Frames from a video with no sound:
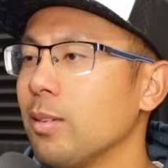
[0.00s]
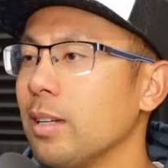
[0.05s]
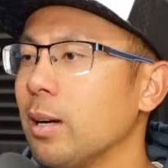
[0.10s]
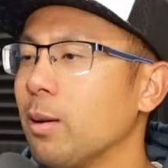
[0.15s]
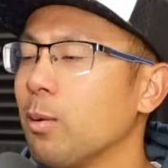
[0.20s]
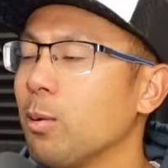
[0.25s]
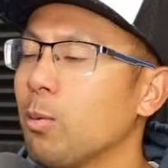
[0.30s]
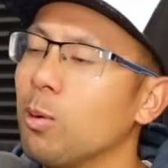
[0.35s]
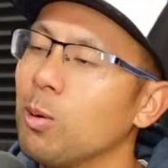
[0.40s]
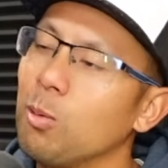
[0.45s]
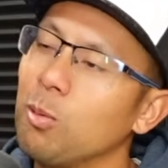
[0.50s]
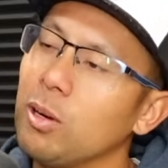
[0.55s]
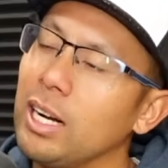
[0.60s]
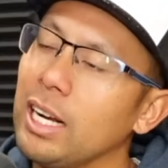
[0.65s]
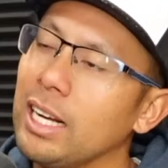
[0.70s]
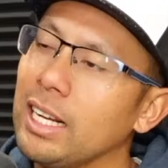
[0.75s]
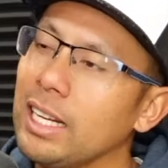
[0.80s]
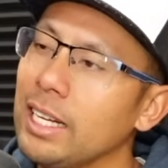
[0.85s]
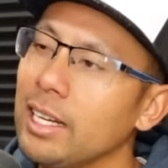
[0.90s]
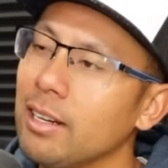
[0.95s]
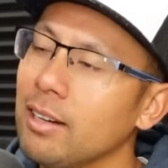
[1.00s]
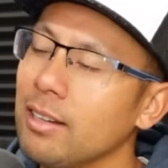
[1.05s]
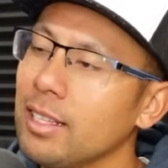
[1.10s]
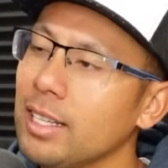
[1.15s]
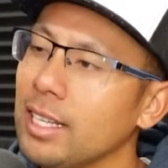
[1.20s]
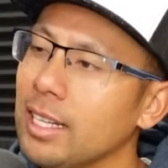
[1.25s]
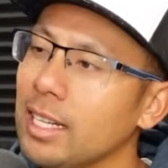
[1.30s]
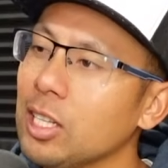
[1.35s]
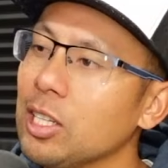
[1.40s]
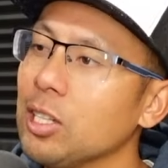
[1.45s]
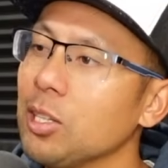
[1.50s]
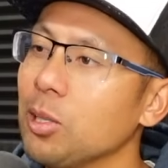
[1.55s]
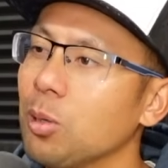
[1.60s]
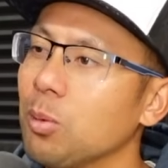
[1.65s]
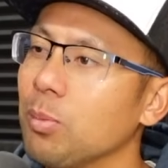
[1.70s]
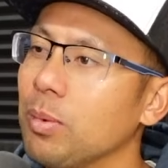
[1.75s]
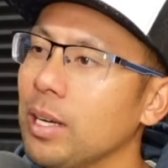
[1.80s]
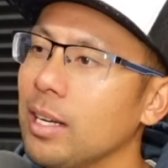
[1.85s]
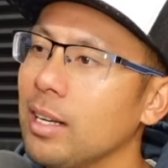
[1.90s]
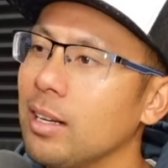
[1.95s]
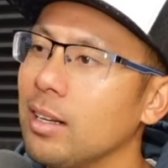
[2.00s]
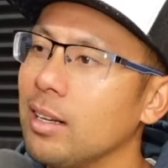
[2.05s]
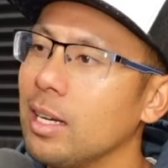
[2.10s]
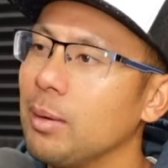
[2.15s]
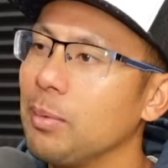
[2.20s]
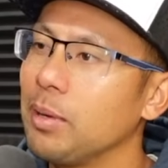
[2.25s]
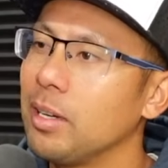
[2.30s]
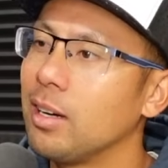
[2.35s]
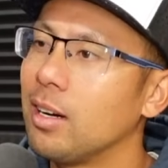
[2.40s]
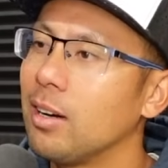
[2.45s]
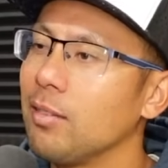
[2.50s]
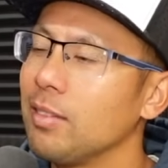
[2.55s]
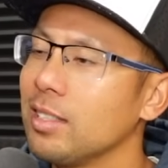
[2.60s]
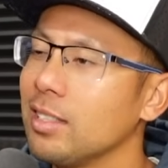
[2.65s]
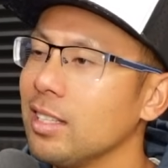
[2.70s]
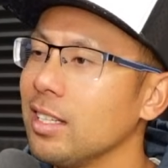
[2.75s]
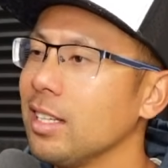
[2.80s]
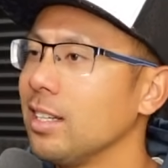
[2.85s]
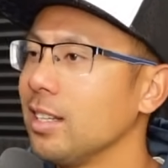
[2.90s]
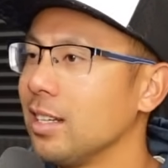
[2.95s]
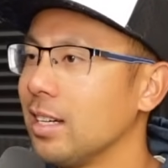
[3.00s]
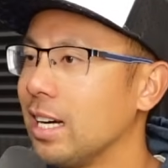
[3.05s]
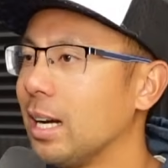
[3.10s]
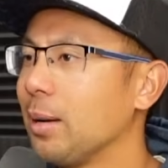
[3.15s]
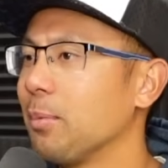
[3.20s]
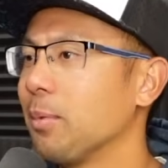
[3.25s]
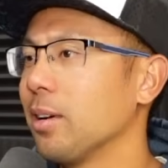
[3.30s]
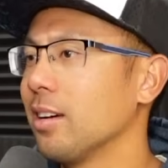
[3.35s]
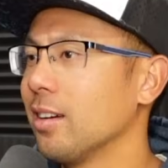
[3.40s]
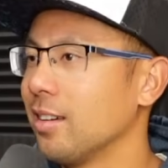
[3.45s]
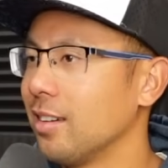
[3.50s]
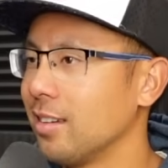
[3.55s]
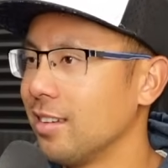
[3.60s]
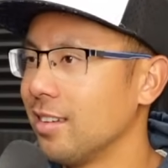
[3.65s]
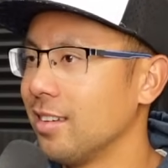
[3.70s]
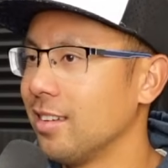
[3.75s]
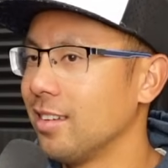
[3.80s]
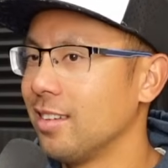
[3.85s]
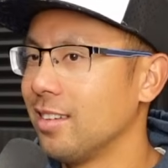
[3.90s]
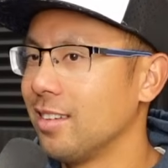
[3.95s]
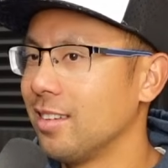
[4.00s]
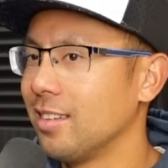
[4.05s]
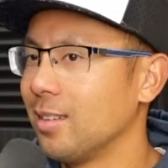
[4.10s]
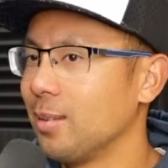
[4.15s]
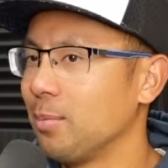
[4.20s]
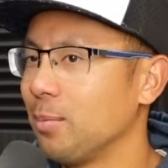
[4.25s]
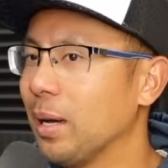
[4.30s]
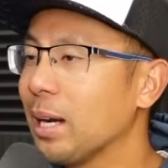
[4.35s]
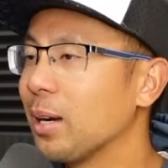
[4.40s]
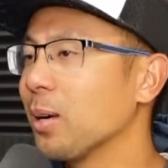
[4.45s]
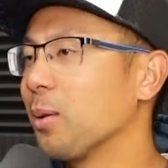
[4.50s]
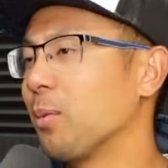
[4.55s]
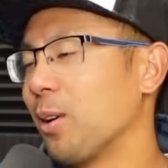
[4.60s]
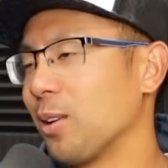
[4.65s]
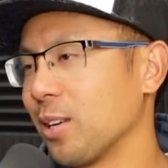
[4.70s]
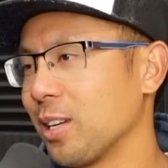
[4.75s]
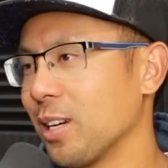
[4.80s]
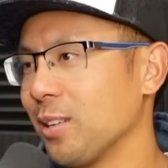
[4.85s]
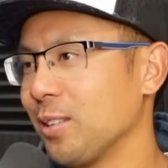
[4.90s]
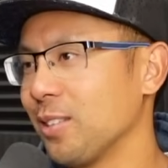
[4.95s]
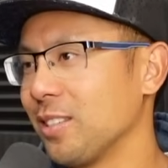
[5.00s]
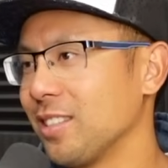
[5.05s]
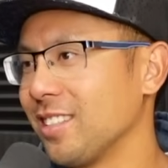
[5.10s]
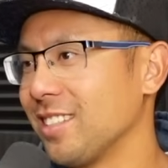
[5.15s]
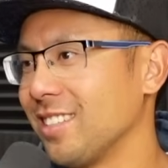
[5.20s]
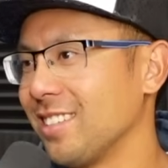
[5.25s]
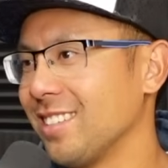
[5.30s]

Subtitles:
well, what I hear then a little bit, I mean, obviously I'm a pickleball coach,